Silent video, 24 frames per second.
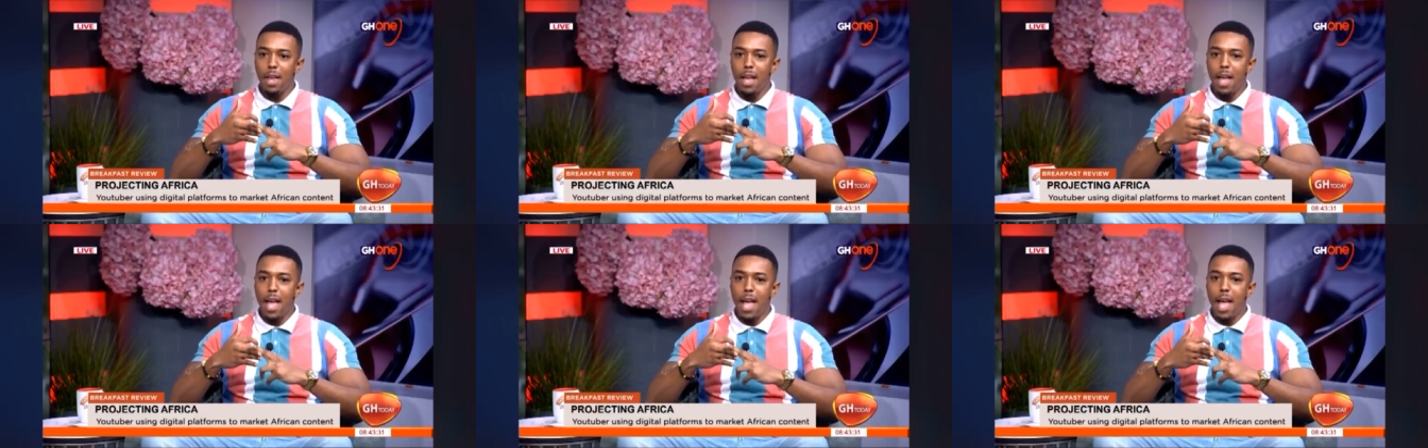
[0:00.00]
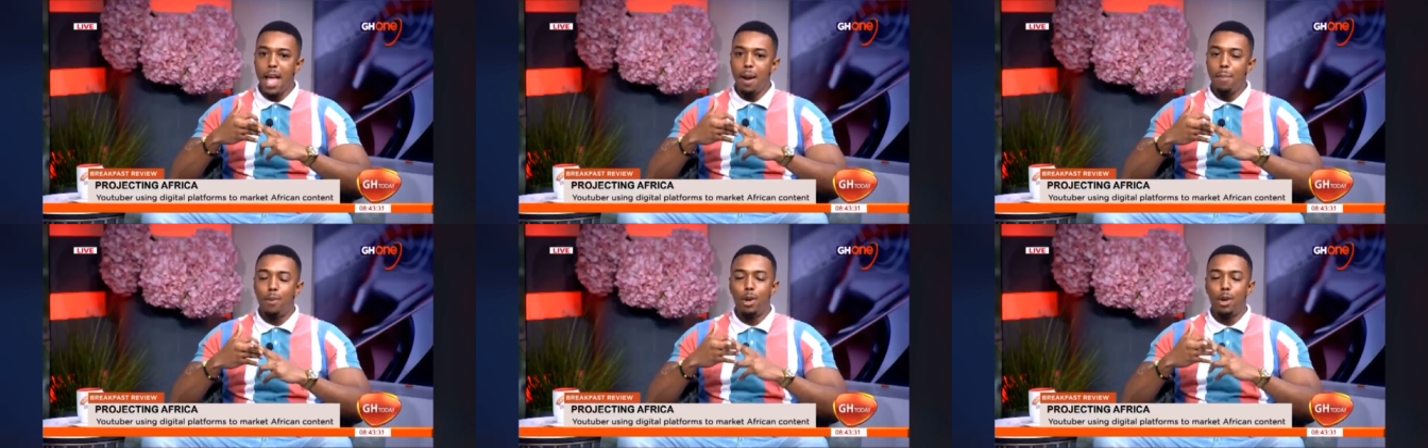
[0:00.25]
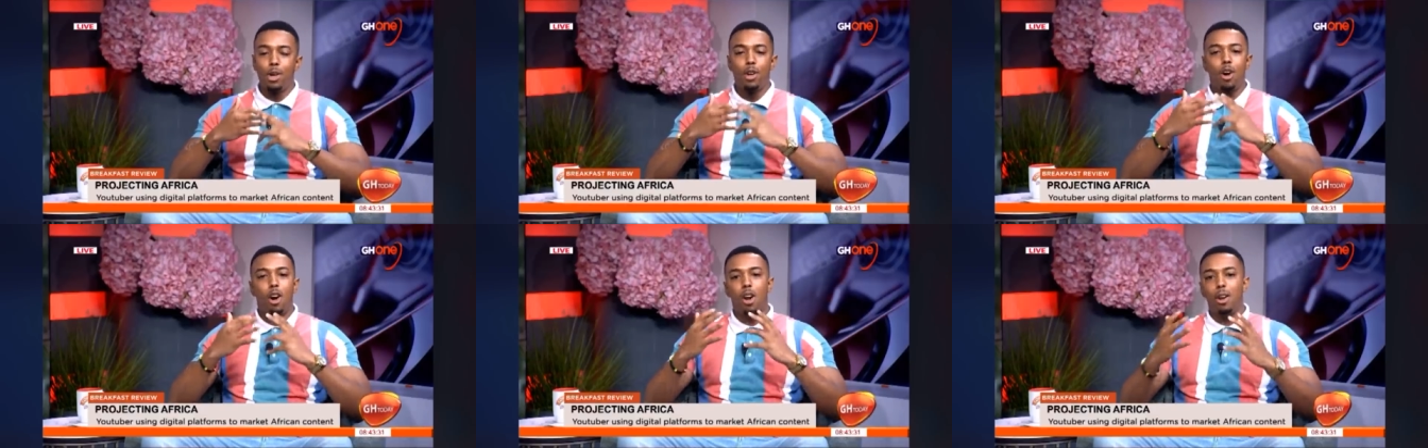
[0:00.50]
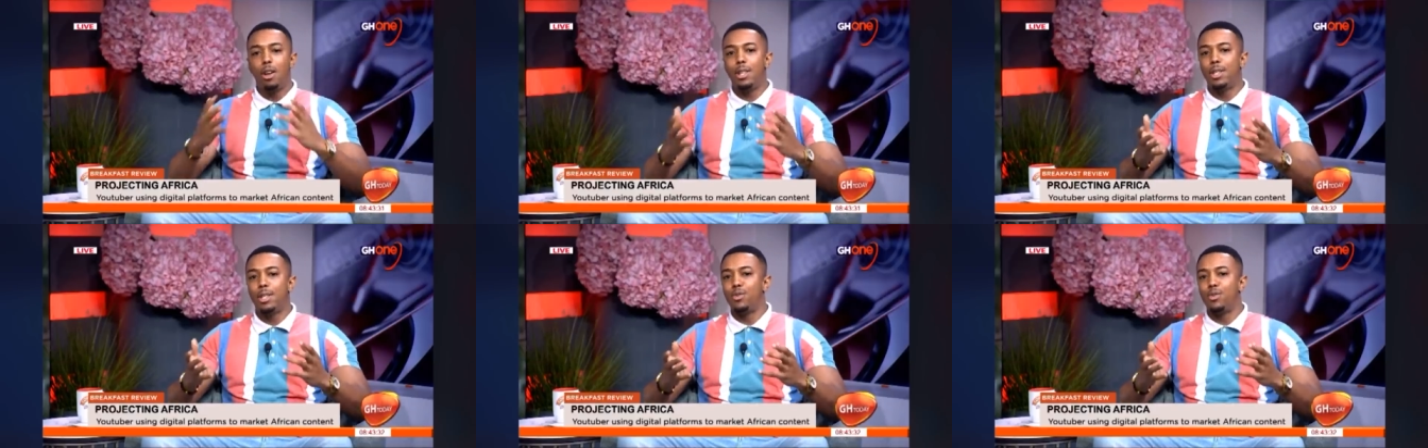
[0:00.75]
and put your
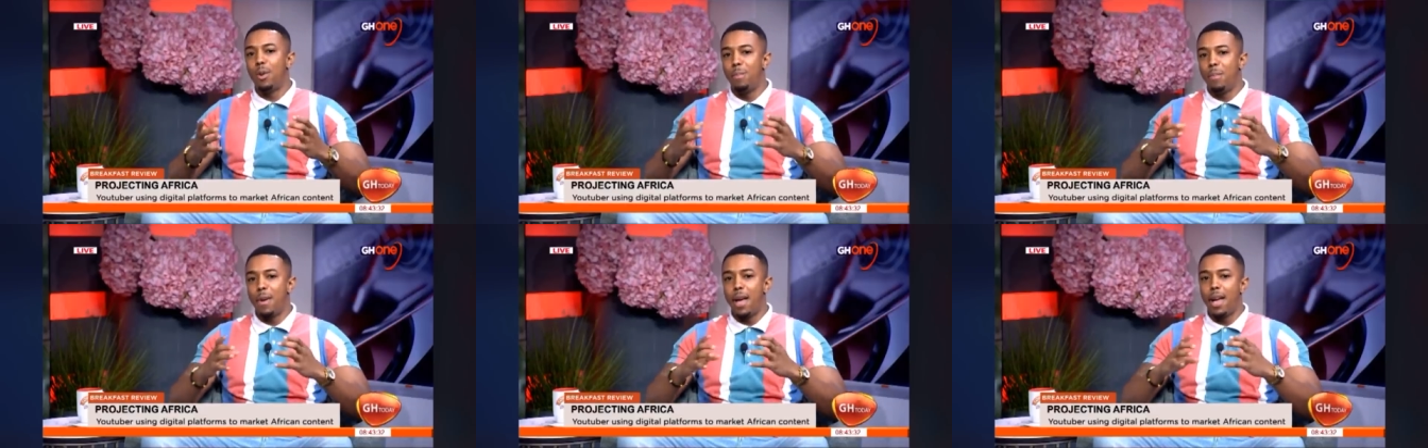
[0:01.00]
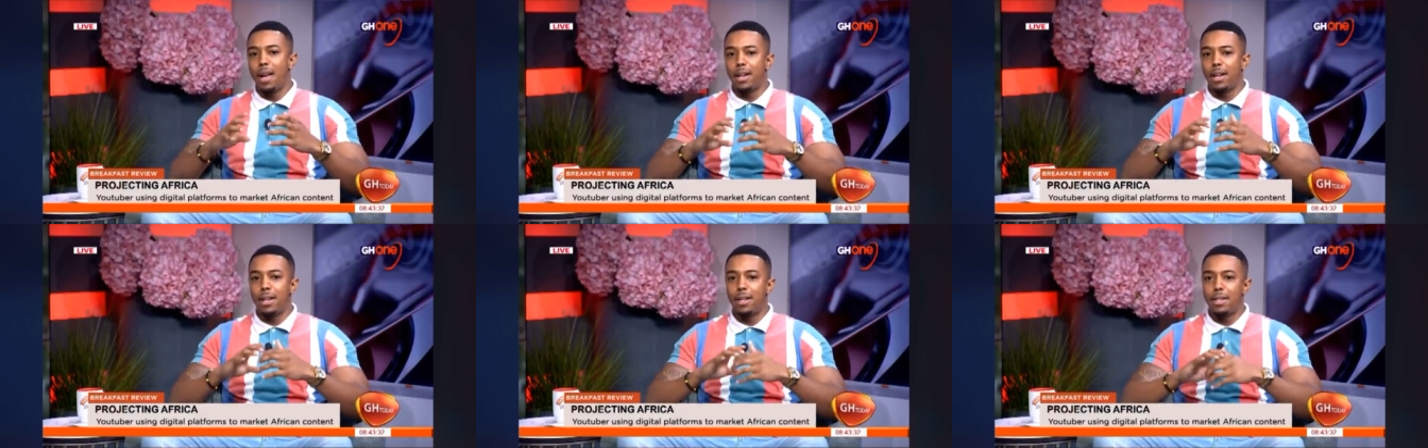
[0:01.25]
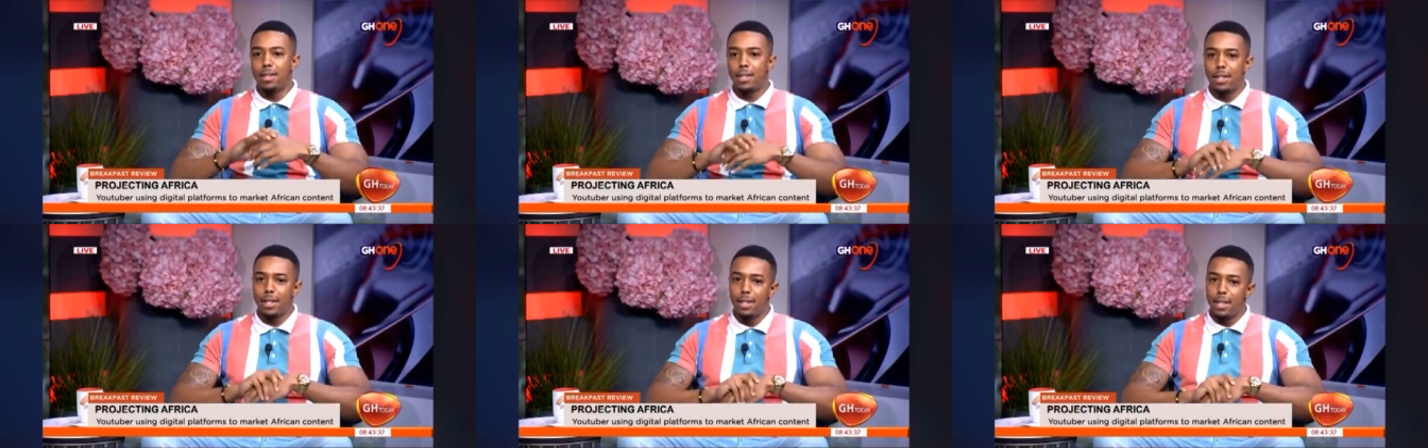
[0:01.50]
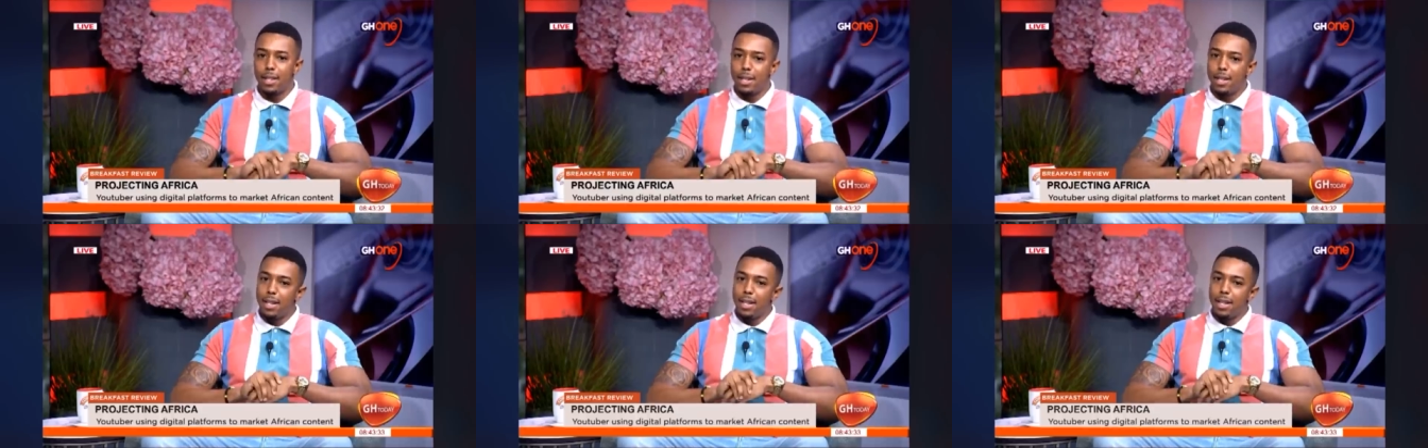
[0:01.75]
all into it, man, because
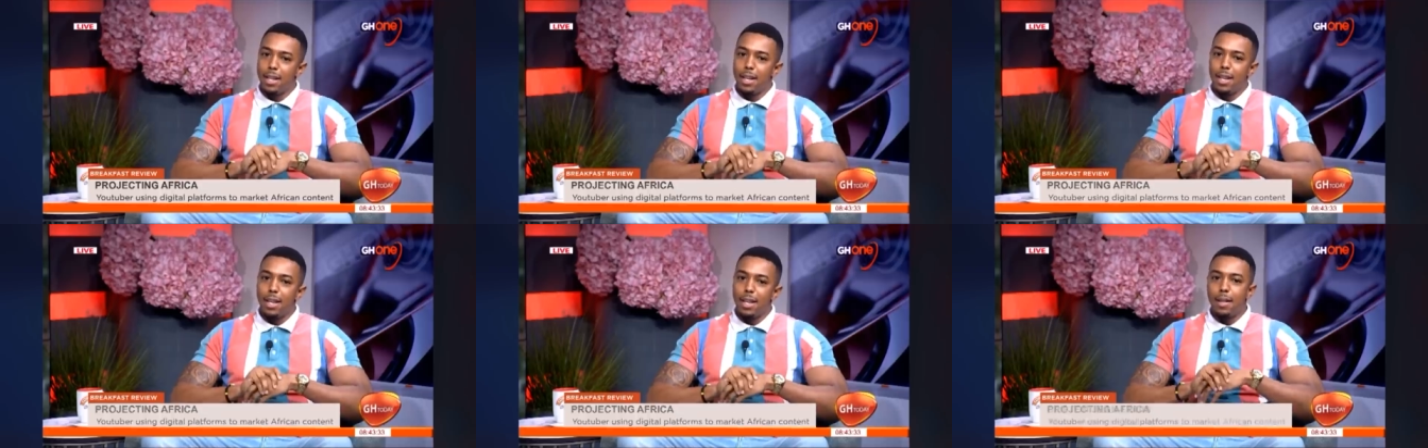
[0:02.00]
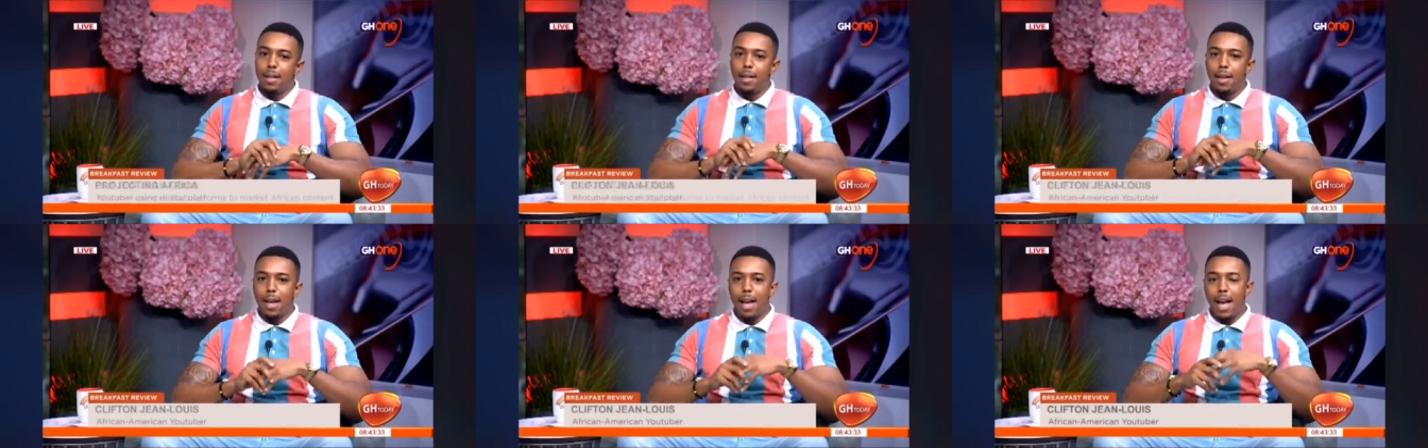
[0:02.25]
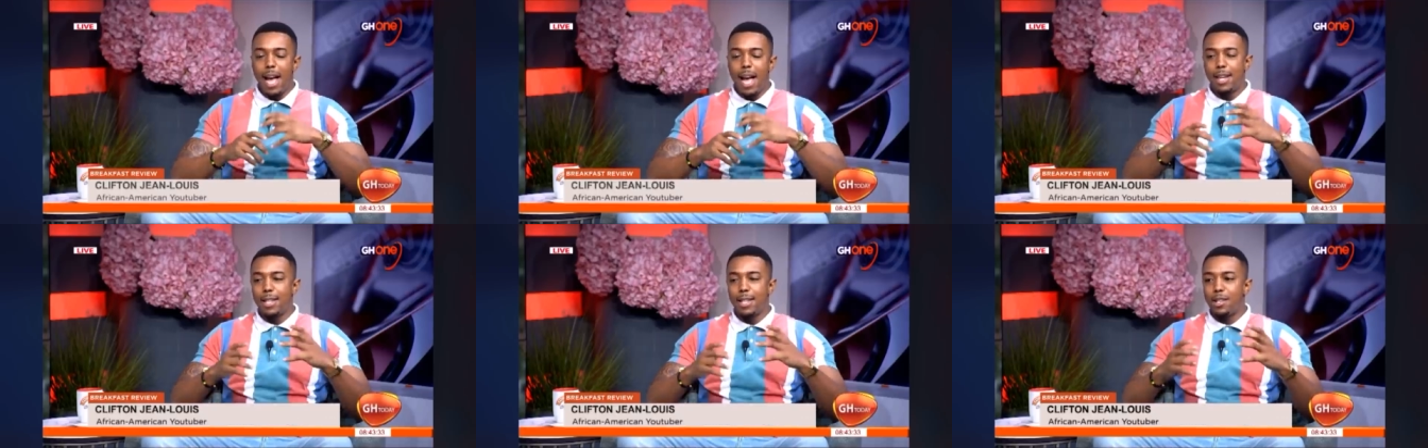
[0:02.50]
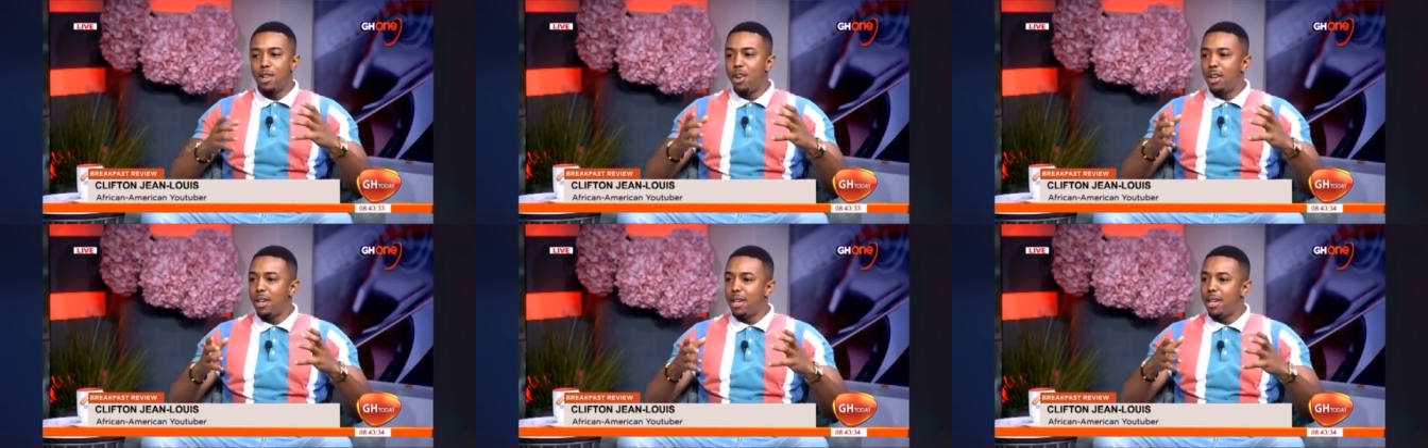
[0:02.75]
I
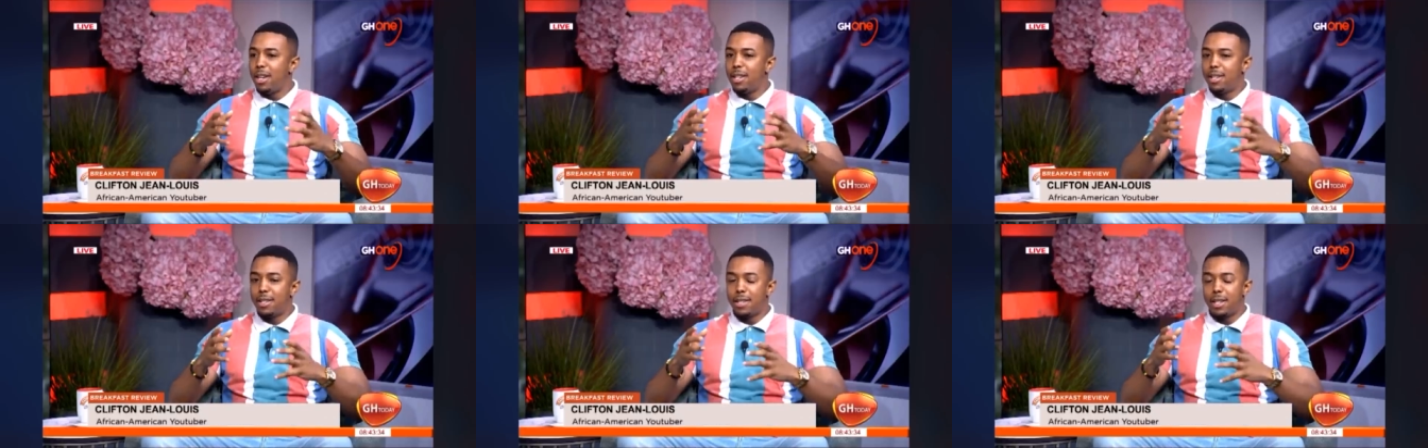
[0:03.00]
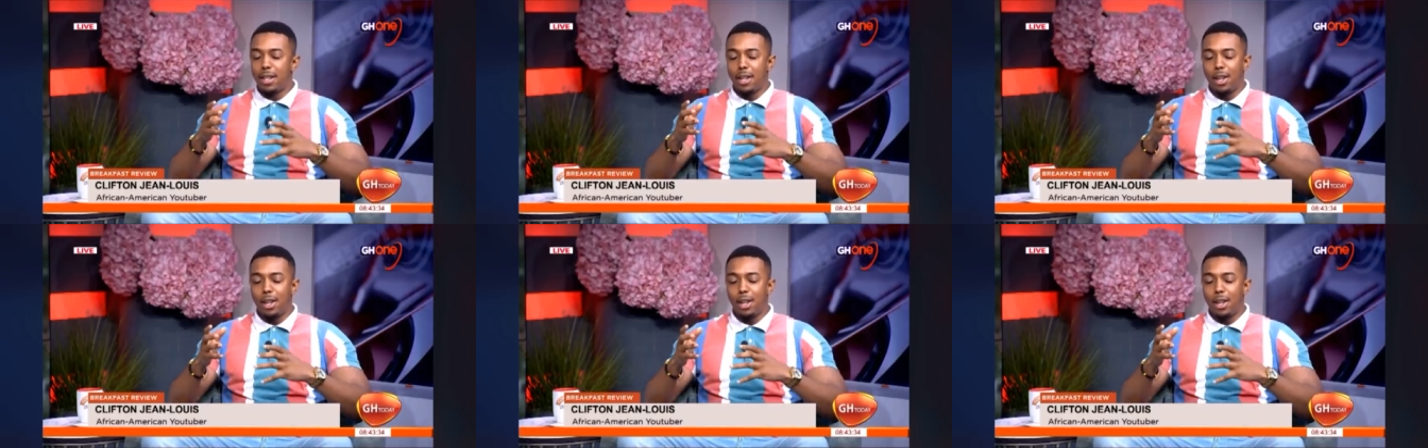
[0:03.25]
started this